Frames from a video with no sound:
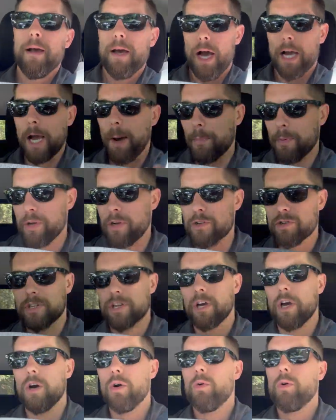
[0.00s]
A couple years
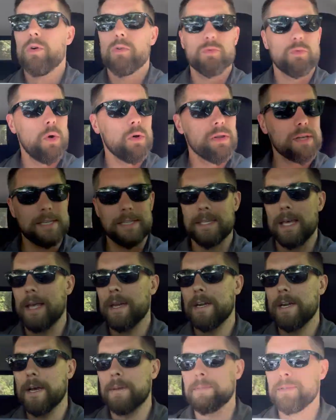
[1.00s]
ago, Rolex
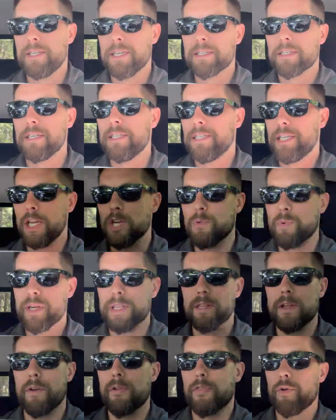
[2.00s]
ended up
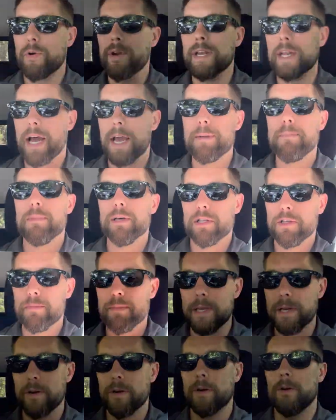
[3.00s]
discontinuing their
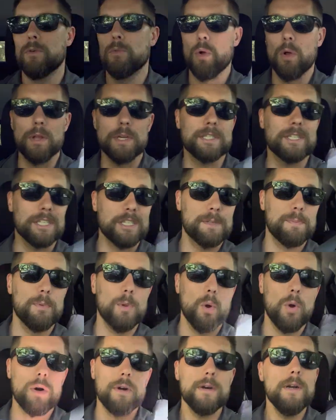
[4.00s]
39mm Rolex
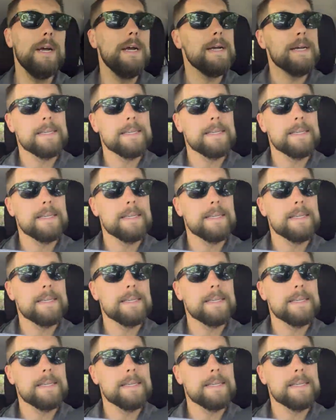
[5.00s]
Explorer.